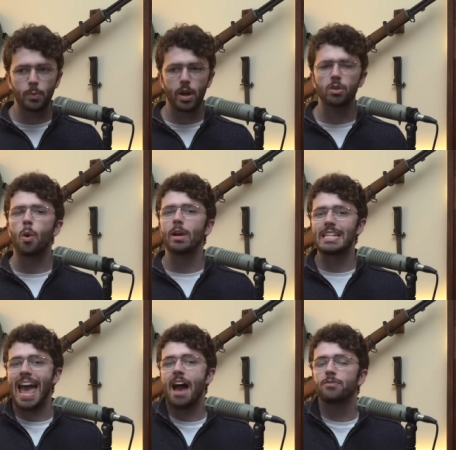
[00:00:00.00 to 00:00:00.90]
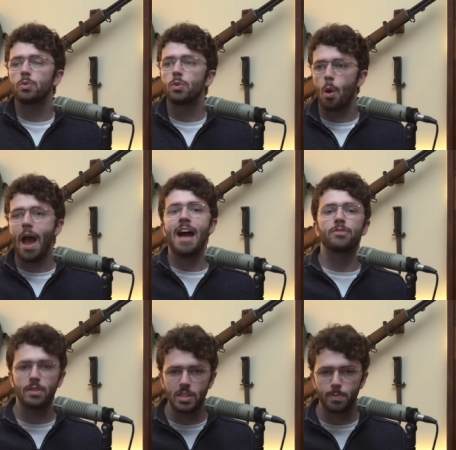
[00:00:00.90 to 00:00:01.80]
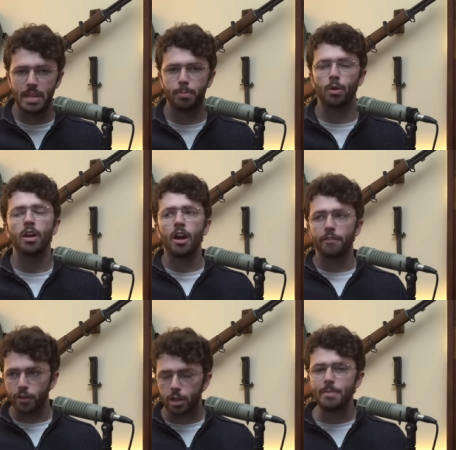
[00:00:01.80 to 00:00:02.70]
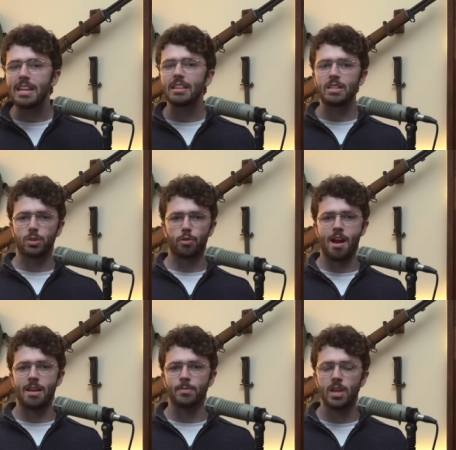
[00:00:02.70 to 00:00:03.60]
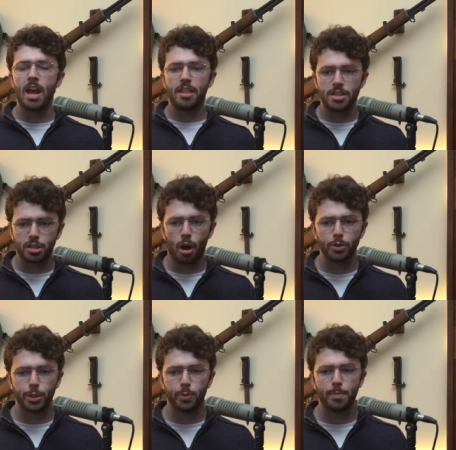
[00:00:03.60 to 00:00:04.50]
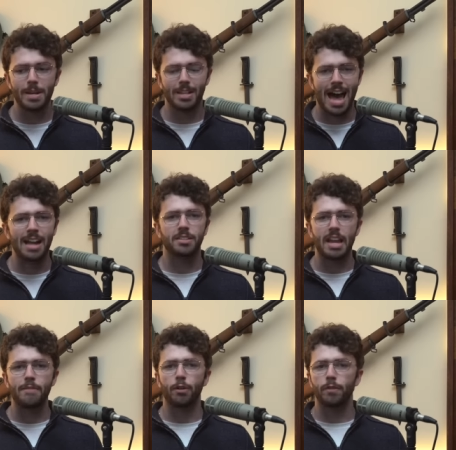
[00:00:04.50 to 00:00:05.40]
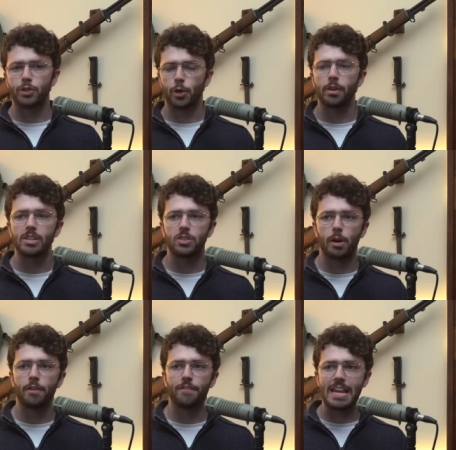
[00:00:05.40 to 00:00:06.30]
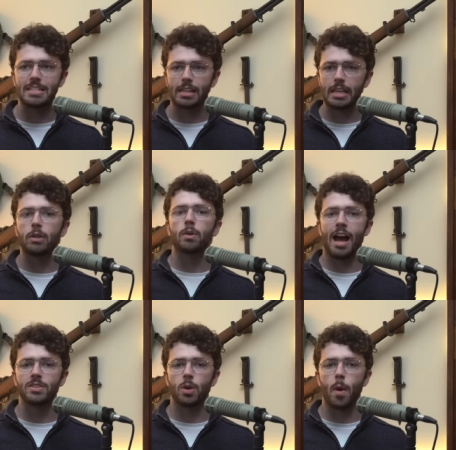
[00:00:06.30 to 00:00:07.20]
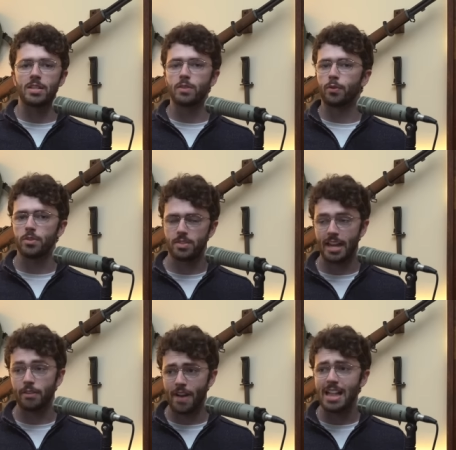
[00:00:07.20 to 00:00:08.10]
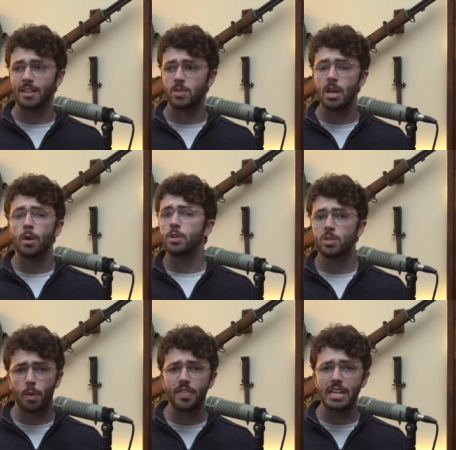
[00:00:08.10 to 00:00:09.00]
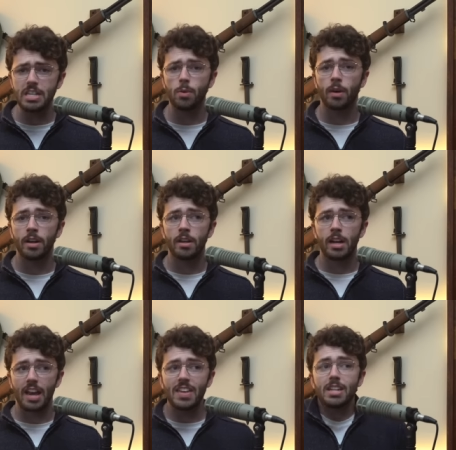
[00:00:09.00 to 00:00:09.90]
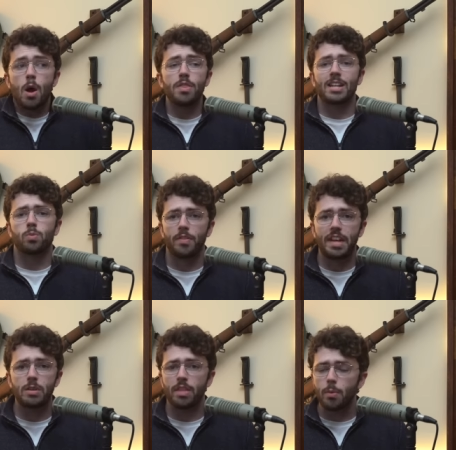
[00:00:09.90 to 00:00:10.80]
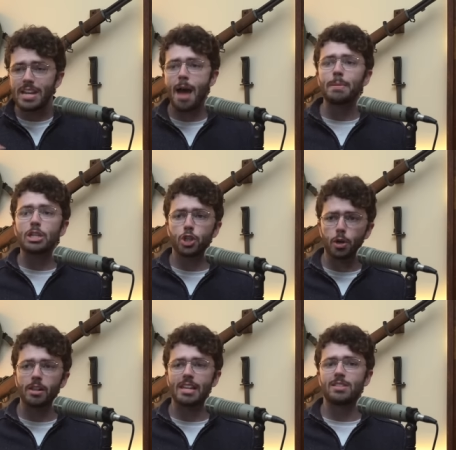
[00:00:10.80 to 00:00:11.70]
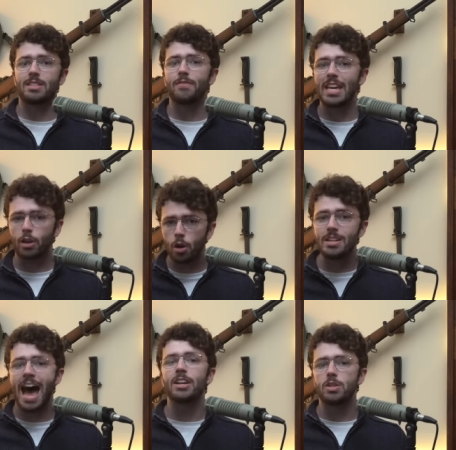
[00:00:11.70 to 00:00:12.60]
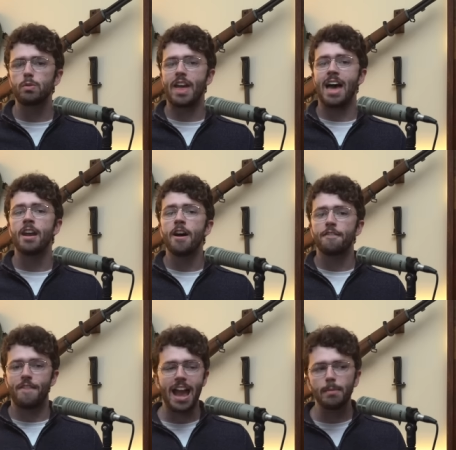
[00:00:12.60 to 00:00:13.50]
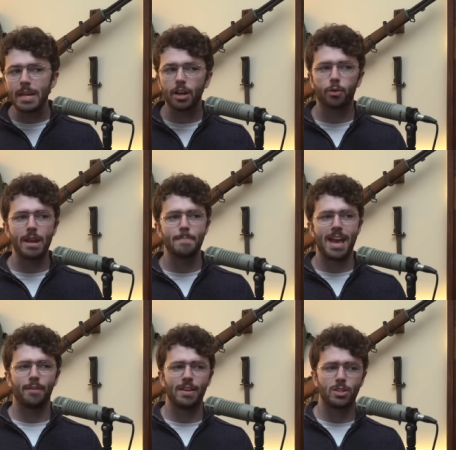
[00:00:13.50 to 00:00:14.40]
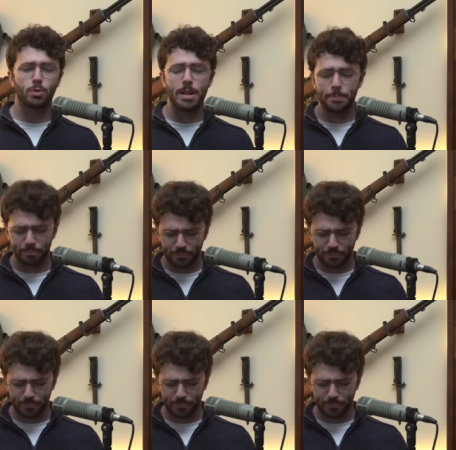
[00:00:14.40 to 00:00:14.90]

we are going to have to go after these people for committing these crimes. This country would be a lot safer if journalists started facing legal consequences for inciting violence, which is what they do. And they know that's what they do. They would not be journalists if they could not do that. Find me a great man of history